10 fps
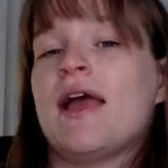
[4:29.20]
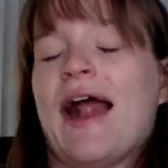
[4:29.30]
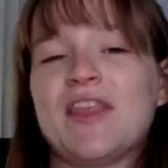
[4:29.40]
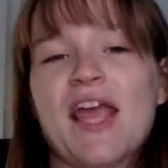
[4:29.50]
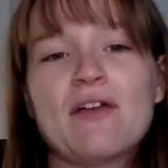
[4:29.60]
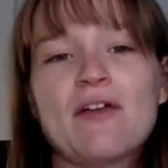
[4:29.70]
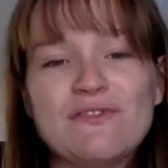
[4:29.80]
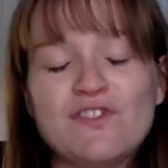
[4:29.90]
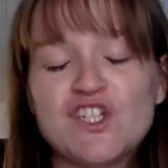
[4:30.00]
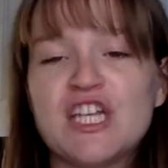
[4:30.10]
And the ounce
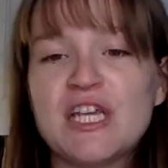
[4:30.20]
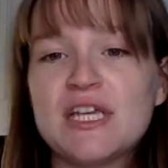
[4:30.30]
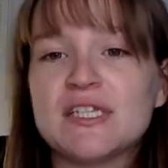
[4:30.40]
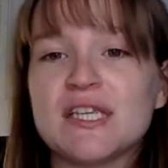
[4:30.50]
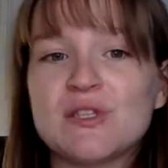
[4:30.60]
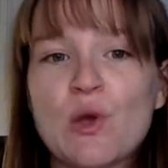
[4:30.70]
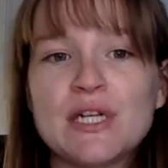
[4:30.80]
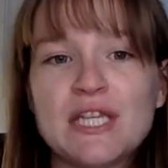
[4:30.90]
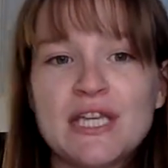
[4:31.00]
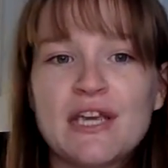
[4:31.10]
of cheese is
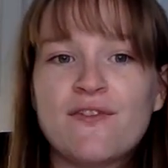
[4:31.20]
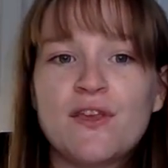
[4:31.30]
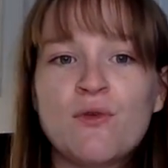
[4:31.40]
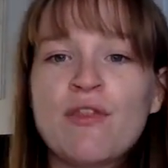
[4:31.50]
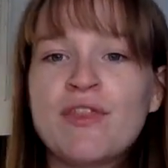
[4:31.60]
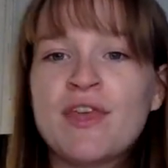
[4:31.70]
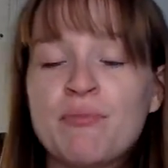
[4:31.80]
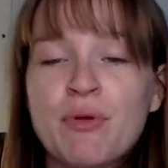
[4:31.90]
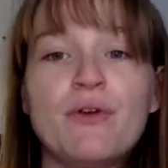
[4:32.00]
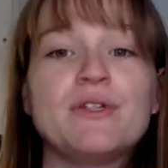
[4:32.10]
going to give you the
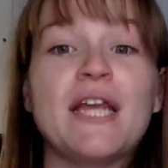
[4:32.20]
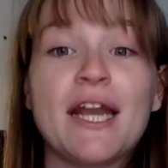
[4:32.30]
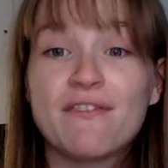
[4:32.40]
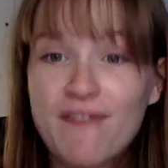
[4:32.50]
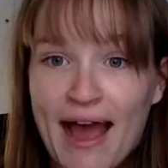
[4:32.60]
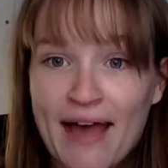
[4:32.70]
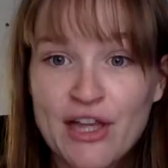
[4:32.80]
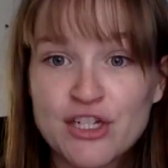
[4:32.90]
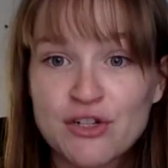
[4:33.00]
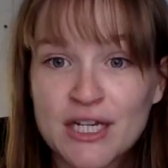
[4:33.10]
protein and fat
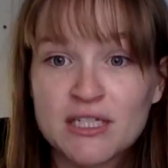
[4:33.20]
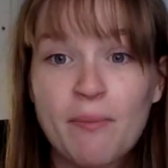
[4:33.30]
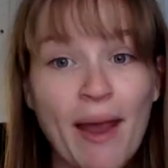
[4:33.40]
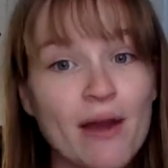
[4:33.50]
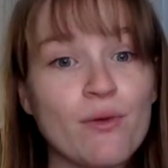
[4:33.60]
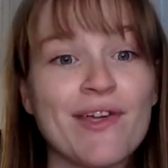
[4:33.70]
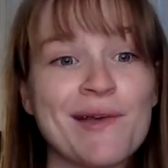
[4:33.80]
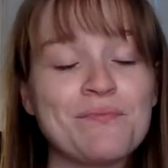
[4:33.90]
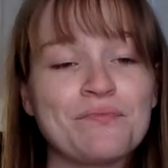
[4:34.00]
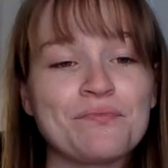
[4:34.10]
that you need to pair with
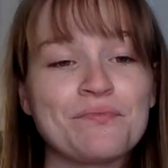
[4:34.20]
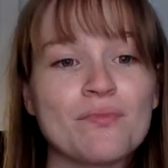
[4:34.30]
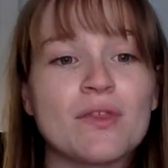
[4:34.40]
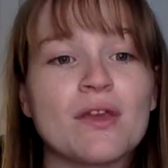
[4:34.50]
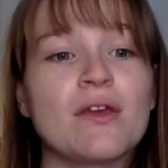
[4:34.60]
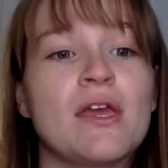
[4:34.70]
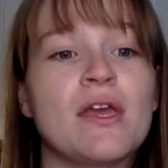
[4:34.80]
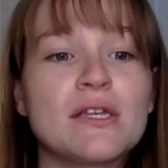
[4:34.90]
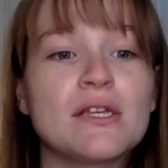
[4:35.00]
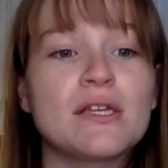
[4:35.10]
it.
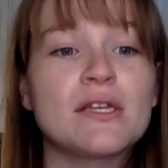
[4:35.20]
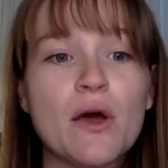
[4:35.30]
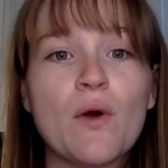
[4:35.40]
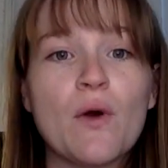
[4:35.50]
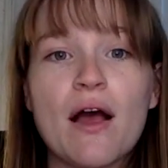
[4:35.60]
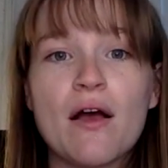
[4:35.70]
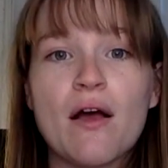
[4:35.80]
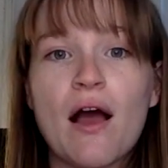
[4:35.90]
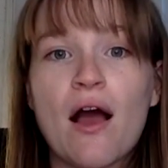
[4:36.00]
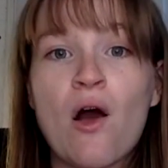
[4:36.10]
So
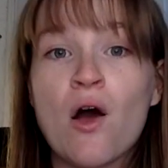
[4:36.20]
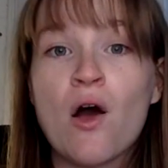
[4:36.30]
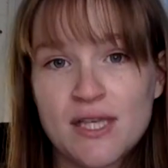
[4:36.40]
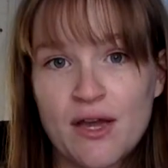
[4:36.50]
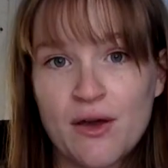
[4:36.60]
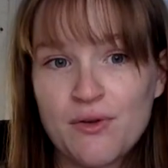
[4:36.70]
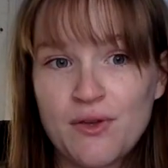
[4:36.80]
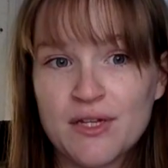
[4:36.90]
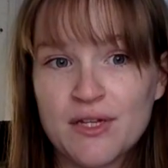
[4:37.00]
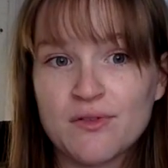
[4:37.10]
also, you
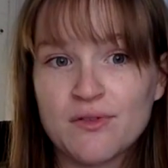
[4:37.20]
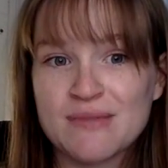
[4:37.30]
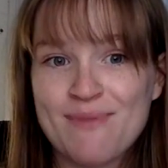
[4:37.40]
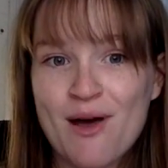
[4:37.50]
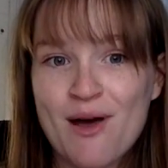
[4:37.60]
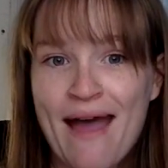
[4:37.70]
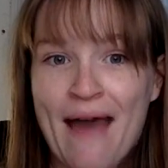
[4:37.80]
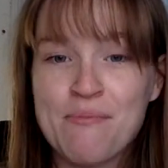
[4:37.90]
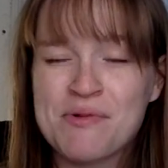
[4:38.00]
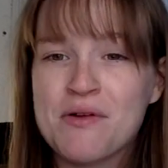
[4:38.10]
can do a small
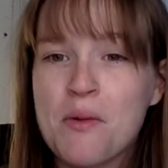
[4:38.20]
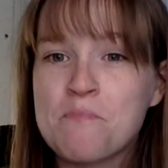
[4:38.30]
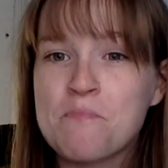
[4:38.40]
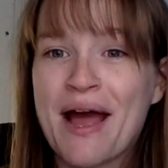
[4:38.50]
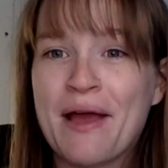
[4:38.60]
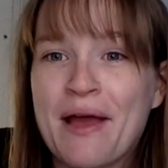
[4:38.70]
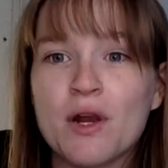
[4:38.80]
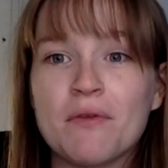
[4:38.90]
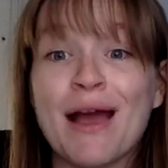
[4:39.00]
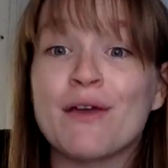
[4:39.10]
apple, but one
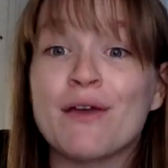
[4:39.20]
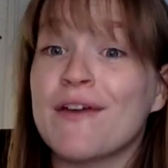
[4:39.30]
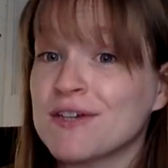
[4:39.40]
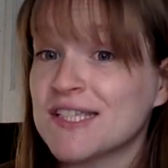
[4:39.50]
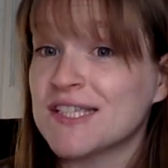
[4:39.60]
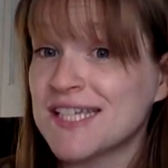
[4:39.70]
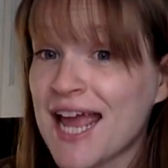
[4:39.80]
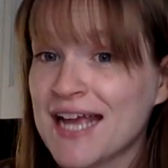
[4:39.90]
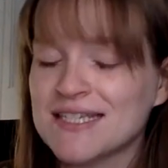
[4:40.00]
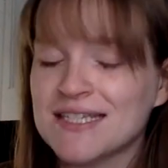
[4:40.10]
of my favorite
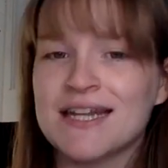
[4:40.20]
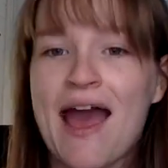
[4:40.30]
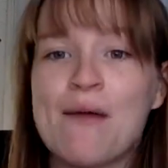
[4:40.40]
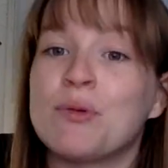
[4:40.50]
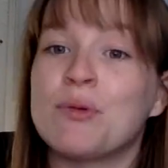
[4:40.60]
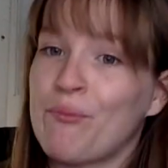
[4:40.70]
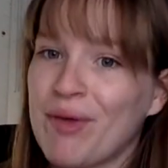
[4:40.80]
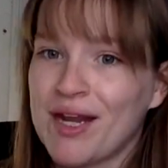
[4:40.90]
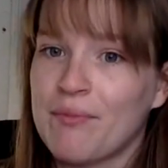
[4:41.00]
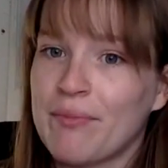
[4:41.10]
snacks is an apple and
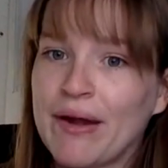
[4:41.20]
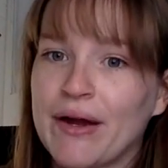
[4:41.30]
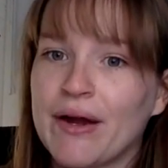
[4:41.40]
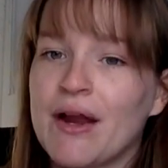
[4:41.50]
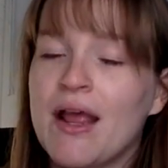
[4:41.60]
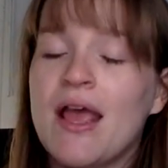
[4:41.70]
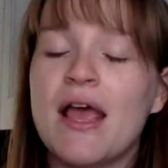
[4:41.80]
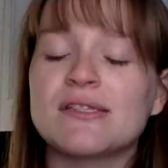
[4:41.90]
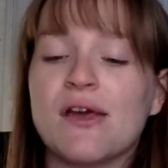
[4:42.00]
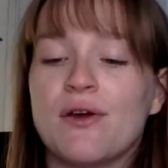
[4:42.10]
peanut butter.
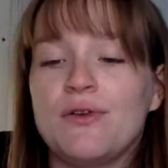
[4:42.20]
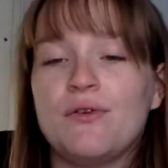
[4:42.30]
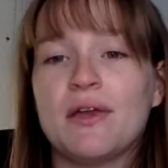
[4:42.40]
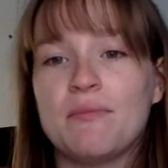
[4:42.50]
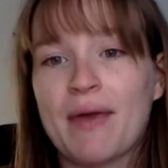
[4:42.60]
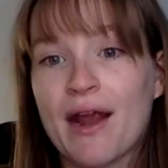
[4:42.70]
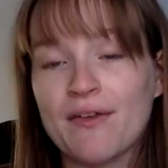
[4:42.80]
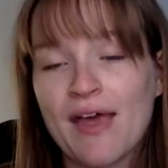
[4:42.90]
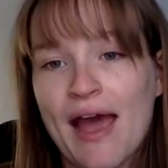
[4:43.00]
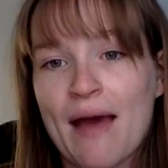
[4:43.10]
So you can pair
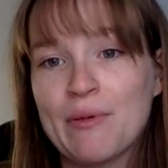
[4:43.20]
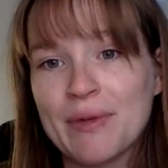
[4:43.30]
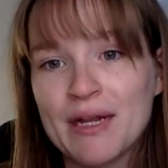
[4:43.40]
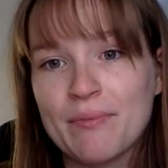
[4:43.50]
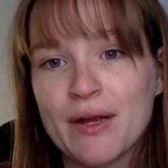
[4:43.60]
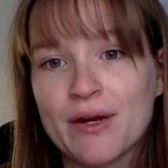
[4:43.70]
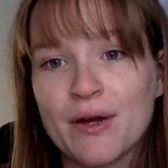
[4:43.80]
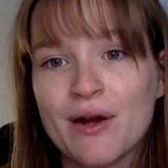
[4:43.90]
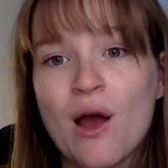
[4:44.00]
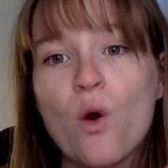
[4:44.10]
that apple and peanut
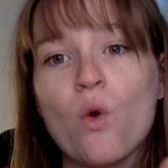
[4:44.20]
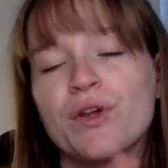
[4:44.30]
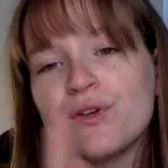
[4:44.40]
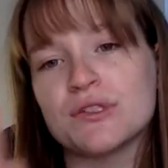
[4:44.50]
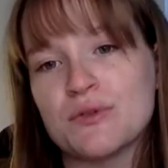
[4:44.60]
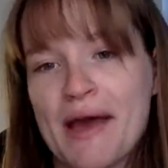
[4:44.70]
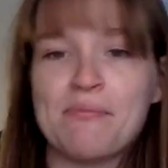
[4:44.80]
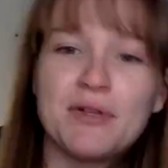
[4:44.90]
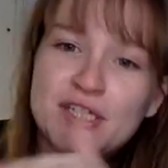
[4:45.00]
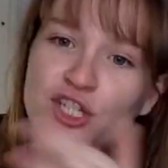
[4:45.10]
butter, or you could do
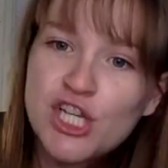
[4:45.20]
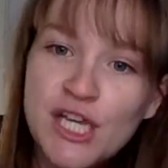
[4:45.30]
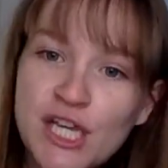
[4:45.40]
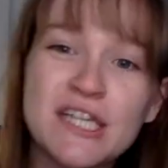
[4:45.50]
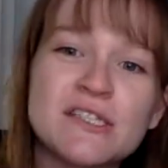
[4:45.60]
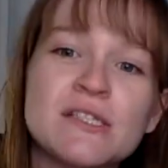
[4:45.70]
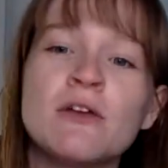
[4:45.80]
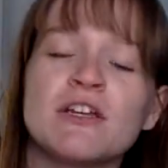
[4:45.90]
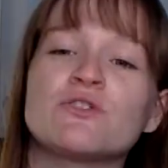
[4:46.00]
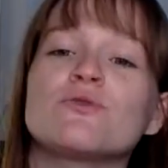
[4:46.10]
apple and cheese.
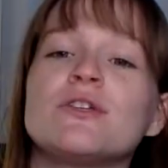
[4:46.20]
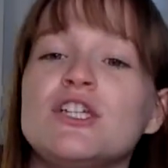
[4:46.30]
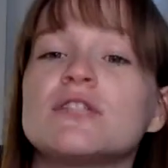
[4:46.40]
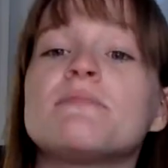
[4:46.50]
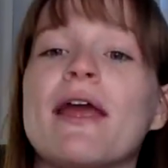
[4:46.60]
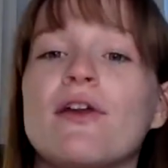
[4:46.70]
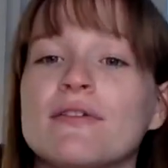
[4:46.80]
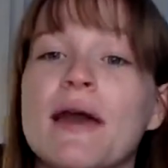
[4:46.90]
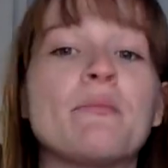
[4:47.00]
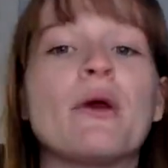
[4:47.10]
It's really just
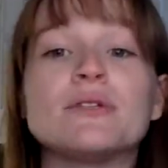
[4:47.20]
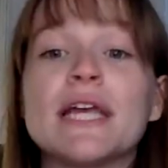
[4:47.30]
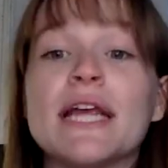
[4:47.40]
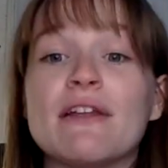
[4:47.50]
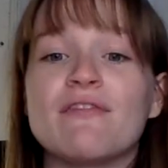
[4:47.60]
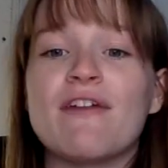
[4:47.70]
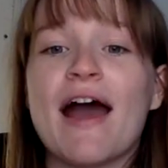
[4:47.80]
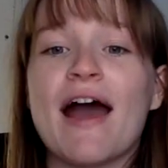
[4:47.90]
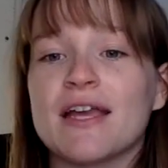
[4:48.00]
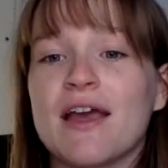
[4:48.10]
pairing that protein and fat
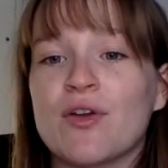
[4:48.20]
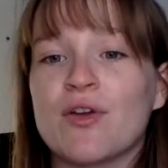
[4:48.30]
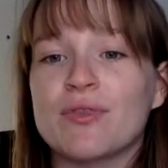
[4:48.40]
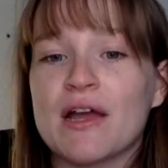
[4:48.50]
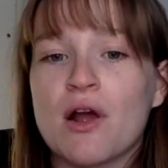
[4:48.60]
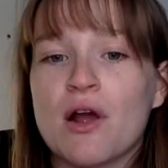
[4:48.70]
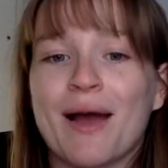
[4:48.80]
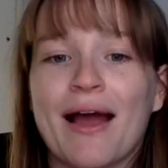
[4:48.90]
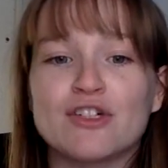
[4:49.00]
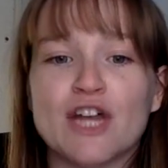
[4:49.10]
together with that
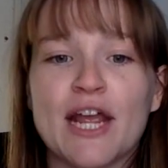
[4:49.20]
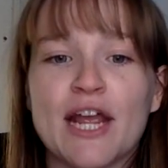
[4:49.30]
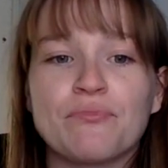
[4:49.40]
carbohydrate.